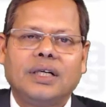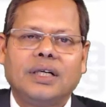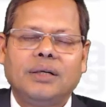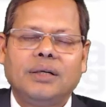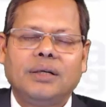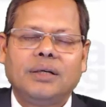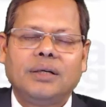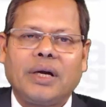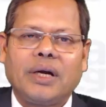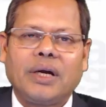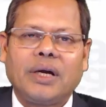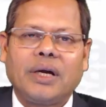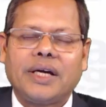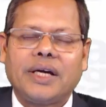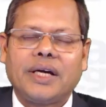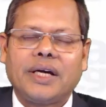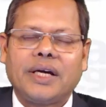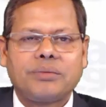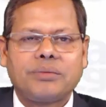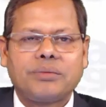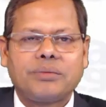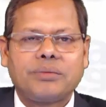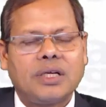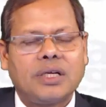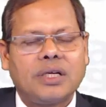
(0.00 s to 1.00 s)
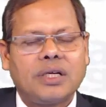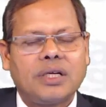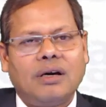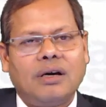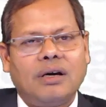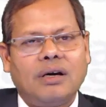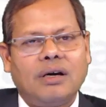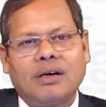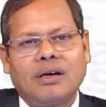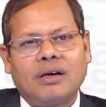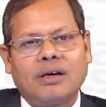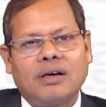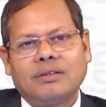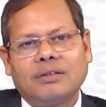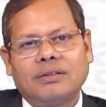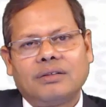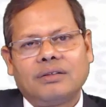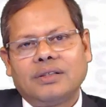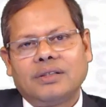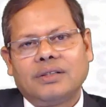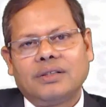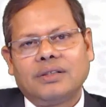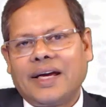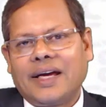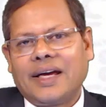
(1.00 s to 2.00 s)
mega exemption or
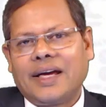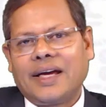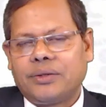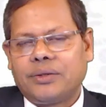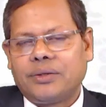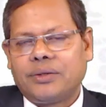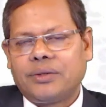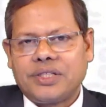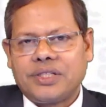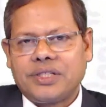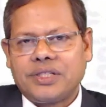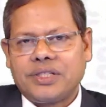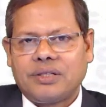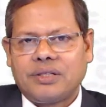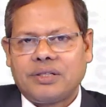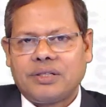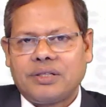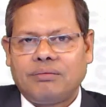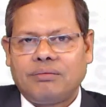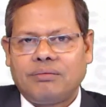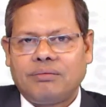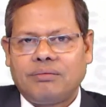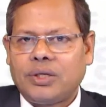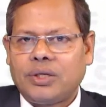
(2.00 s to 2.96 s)
negative list, but